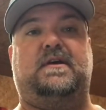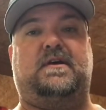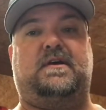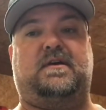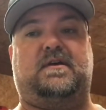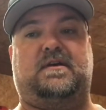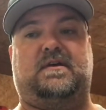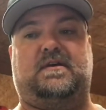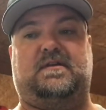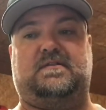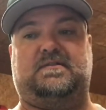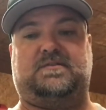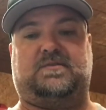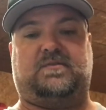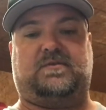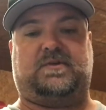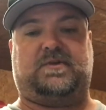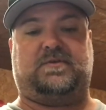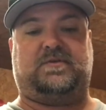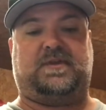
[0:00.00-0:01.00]
uh, is
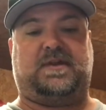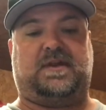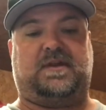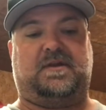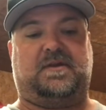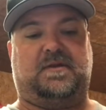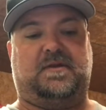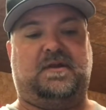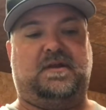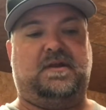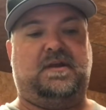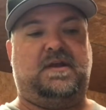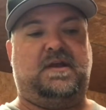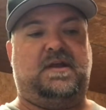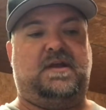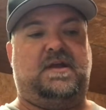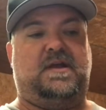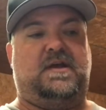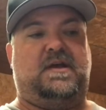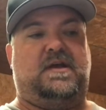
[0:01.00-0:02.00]
going on there.
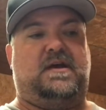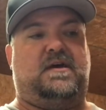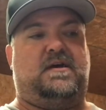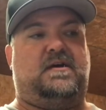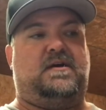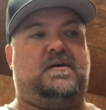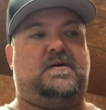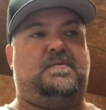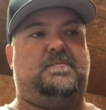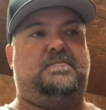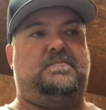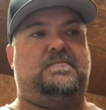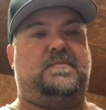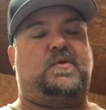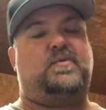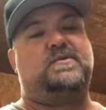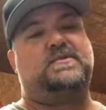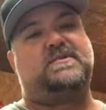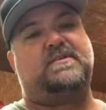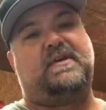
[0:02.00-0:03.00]
Um,
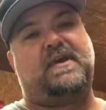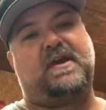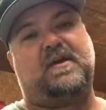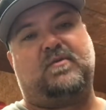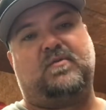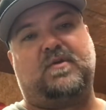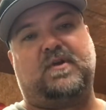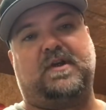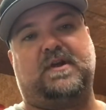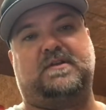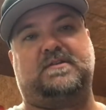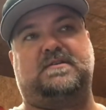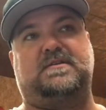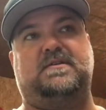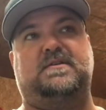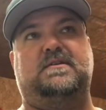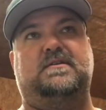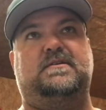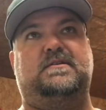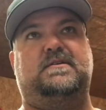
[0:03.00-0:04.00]
and we'll see how it works.
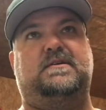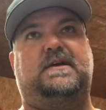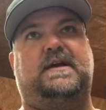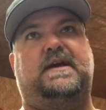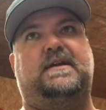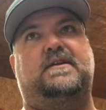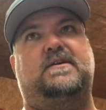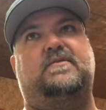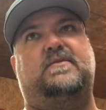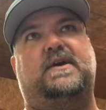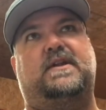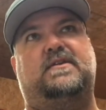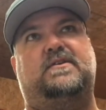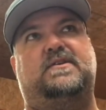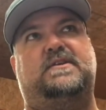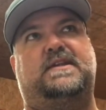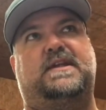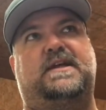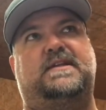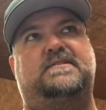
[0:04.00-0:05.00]
I know I
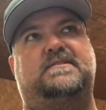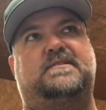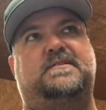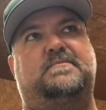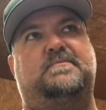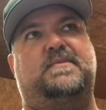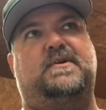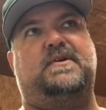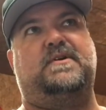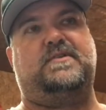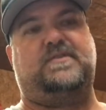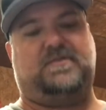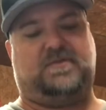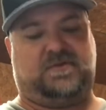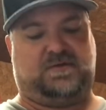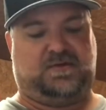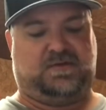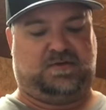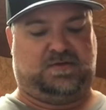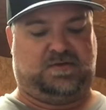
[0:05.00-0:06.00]
looked at some
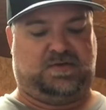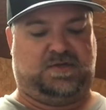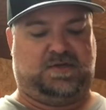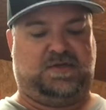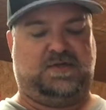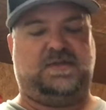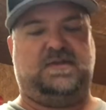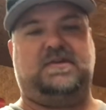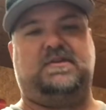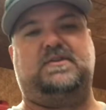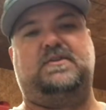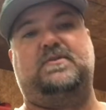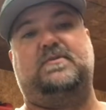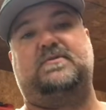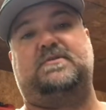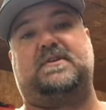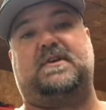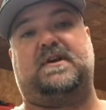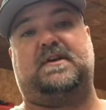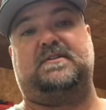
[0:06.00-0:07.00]
other
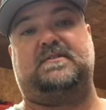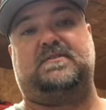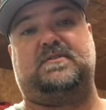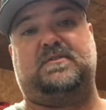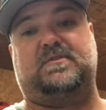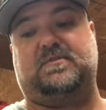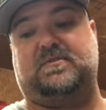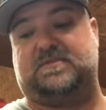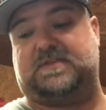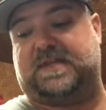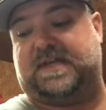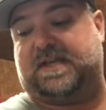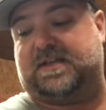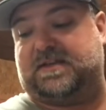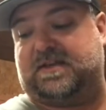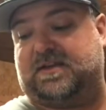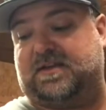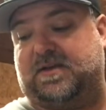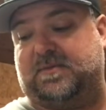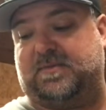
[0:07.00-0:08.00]
used consoles that had
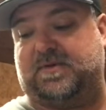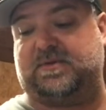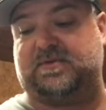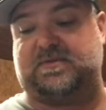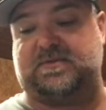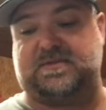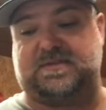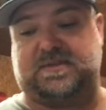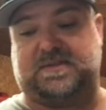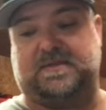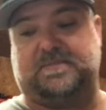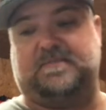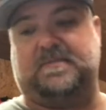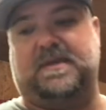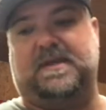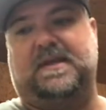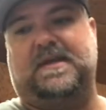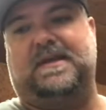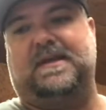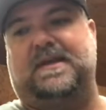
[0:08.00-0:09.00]
the cup holders in them.
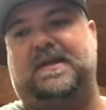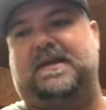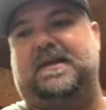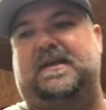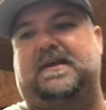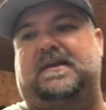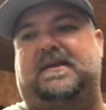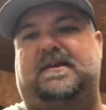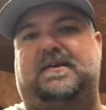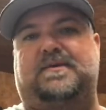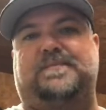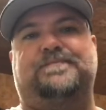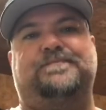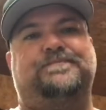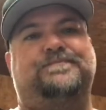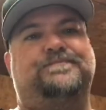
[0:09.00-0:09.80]
You know,